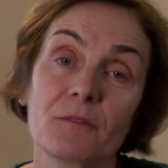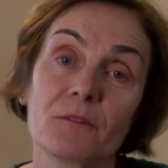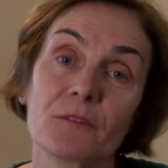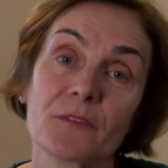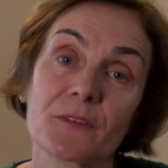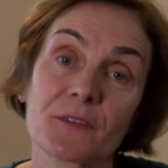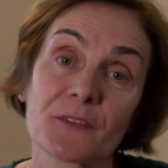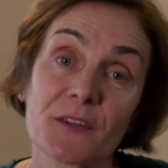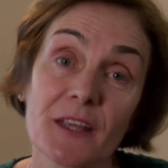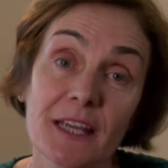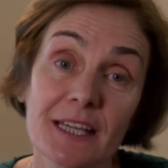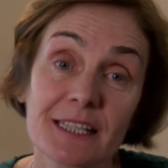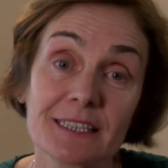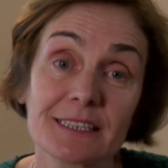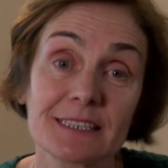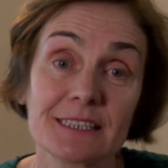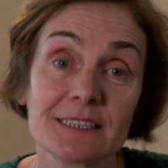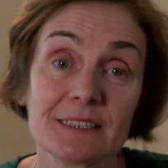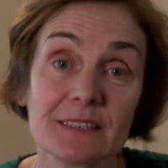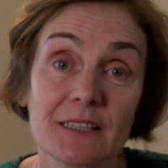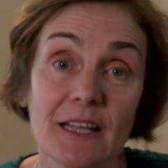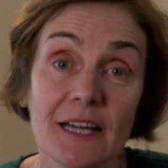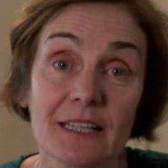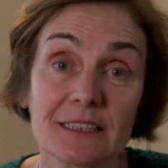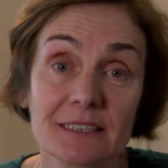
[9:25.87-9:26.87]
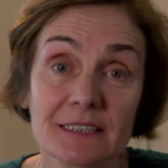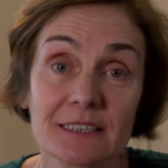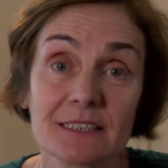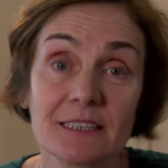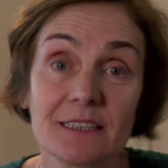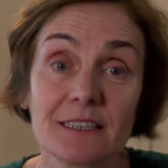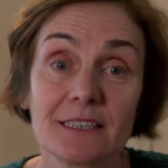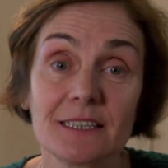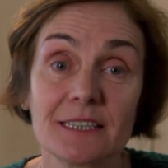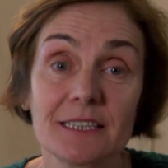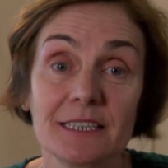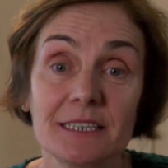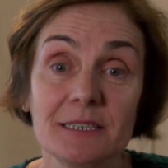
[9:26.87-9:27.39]
set in that
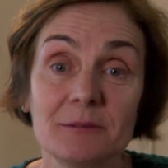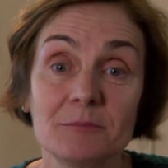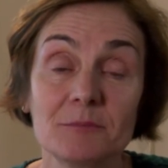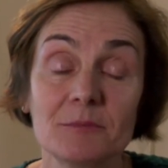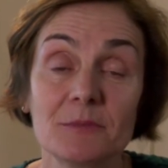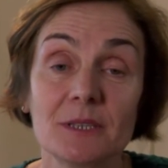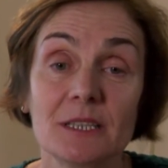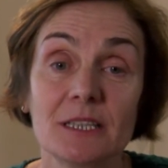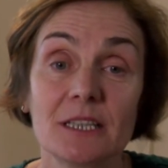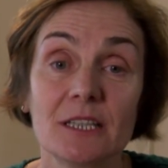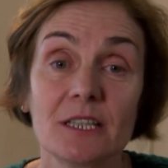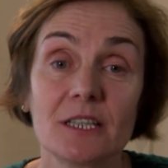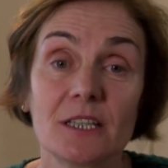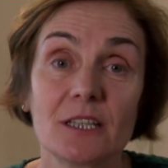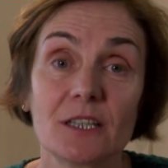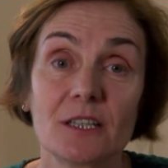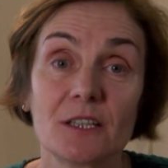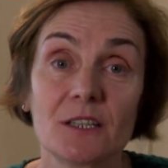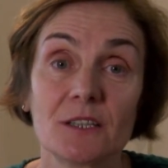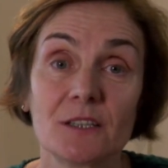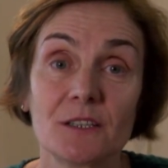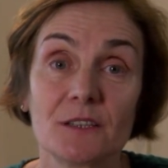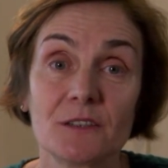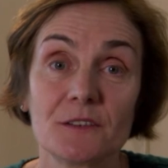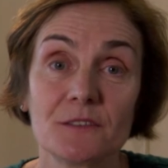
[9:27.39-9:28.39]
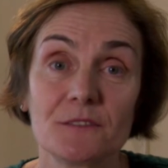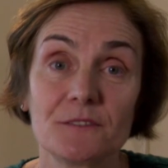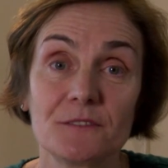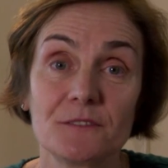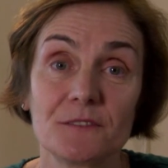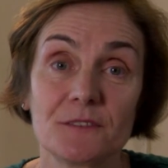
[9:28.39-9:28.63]
time of